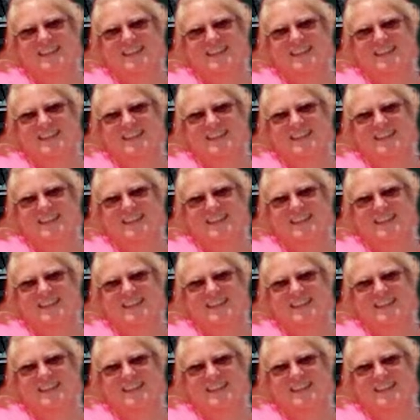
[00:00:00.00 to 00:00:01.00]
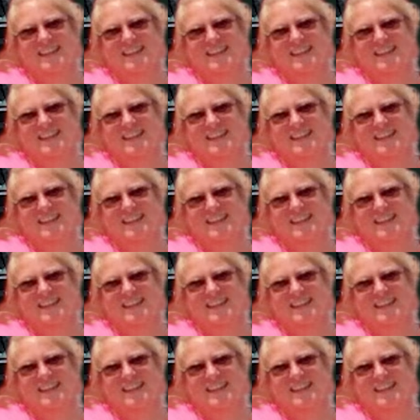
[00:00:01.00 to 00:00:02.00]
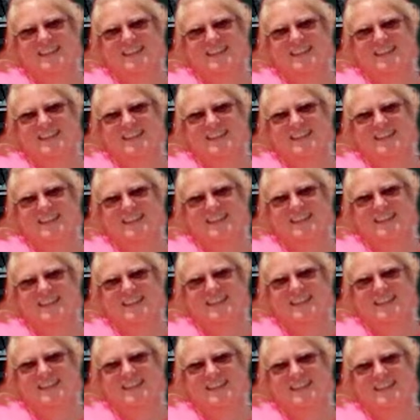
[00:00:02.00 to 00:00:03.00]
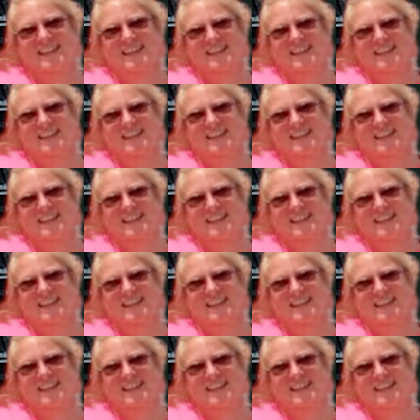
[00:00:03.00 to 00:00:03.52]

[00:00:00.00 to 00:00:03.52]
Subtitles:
No words are spoken by the person on screen.